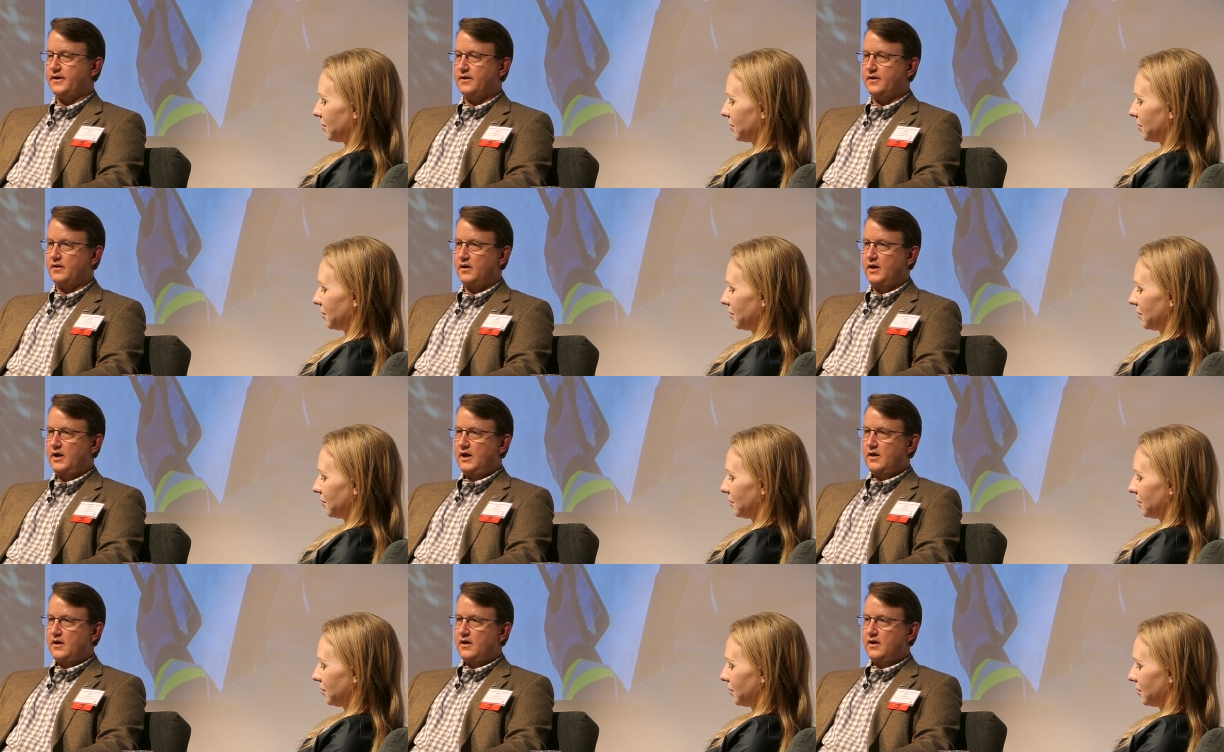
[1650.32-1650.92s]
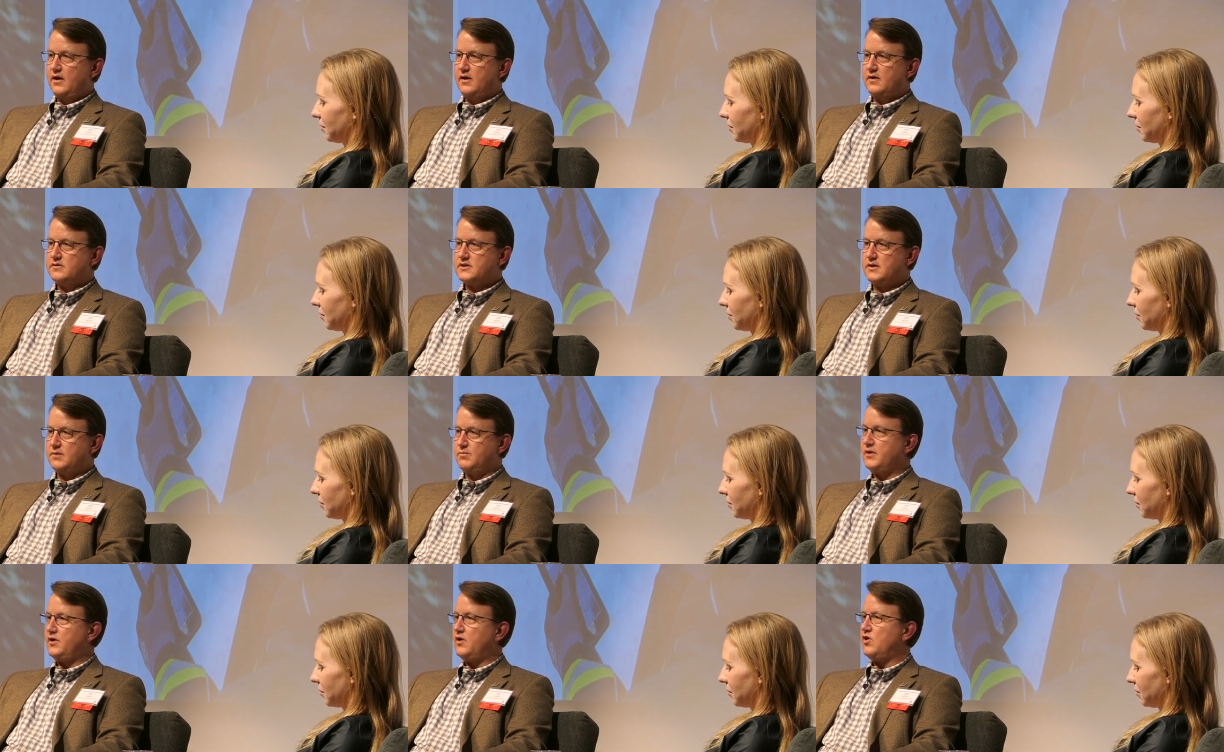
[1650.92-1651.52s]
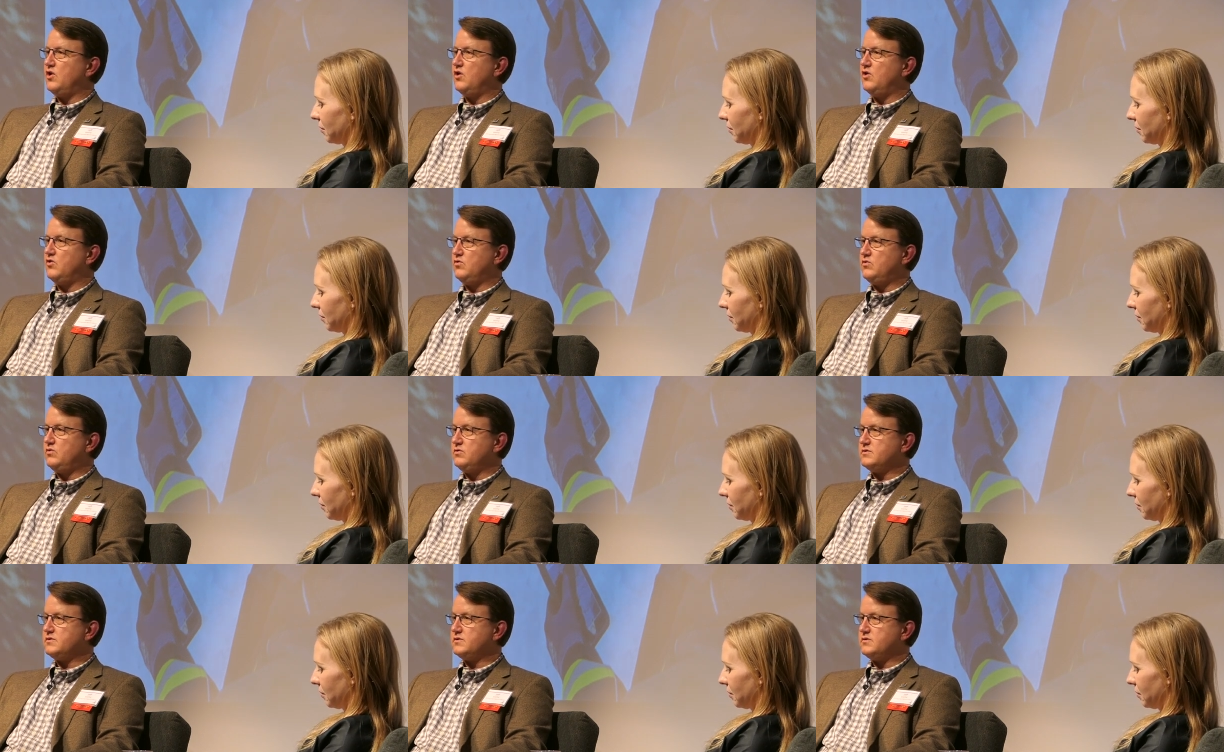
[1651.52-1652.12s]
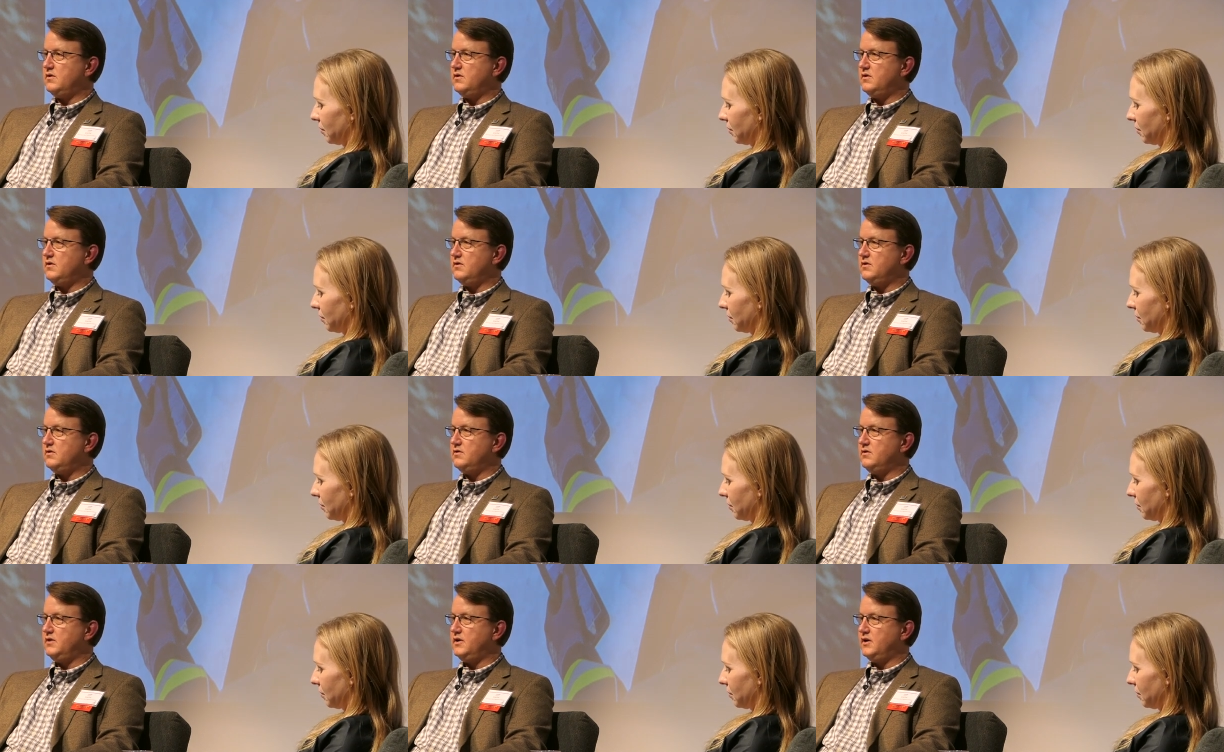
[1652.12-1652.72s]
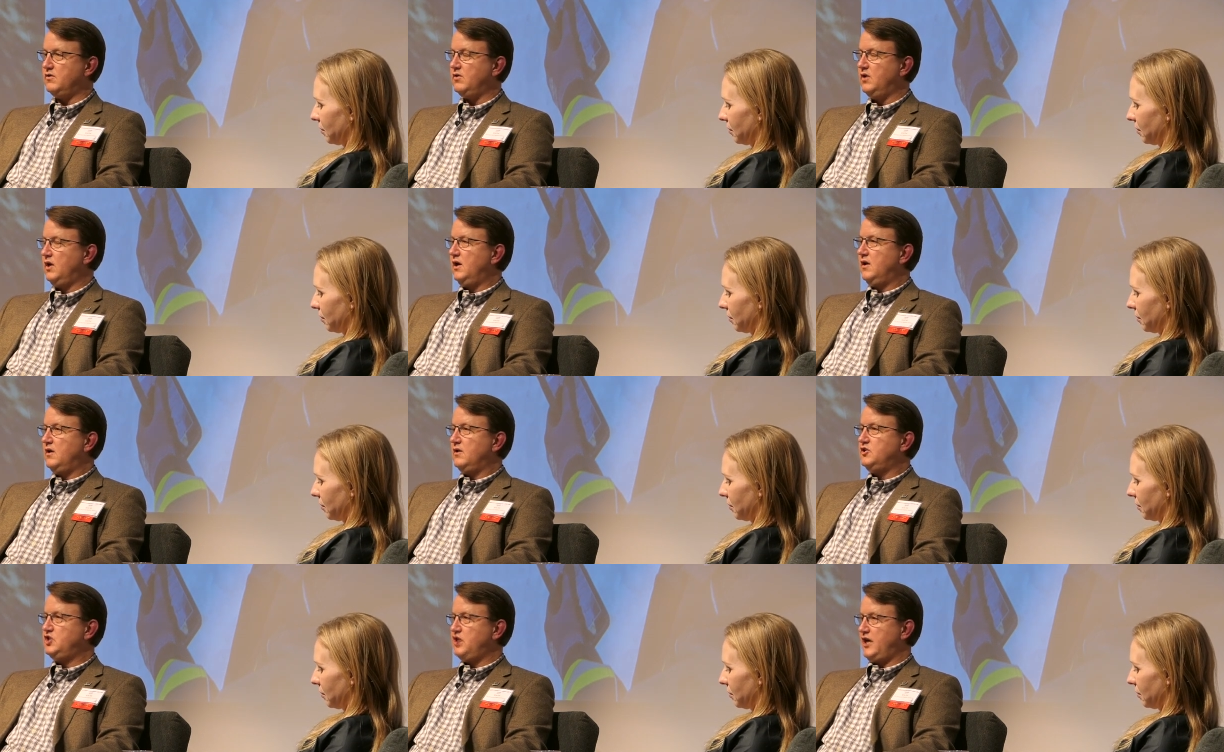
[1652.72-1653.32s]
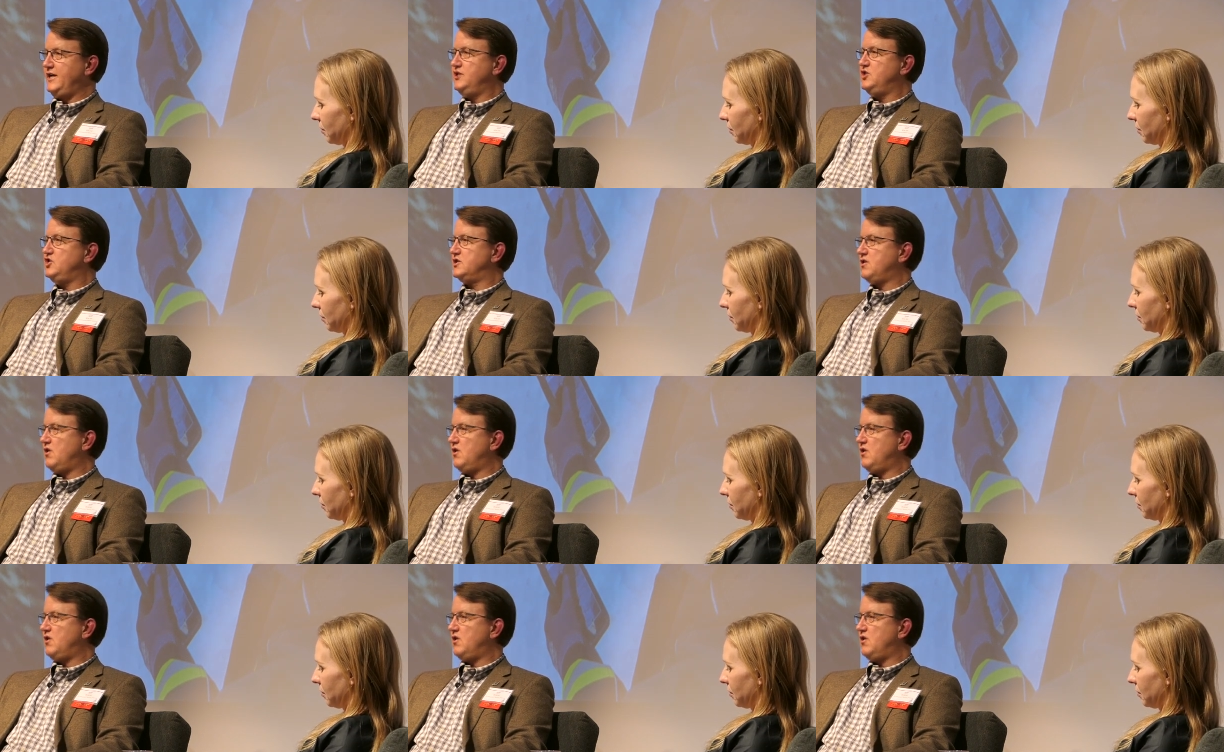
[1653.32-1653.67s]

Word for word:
Speaker 1: and some of the hurdles, you know. Change